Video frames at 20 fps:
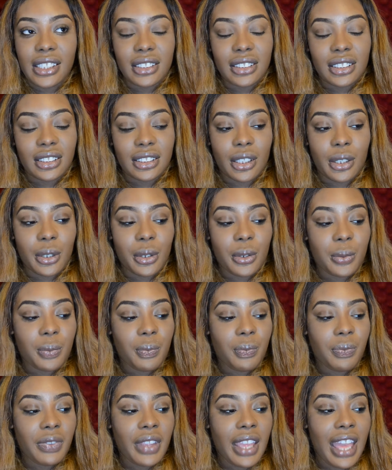So
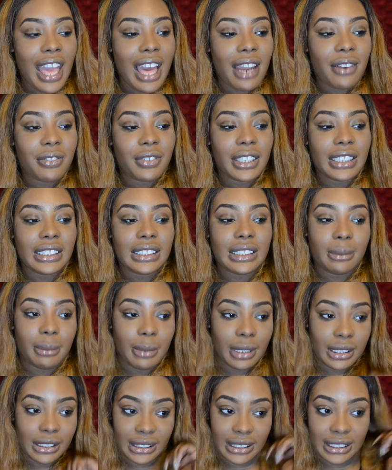I had it for 18 months.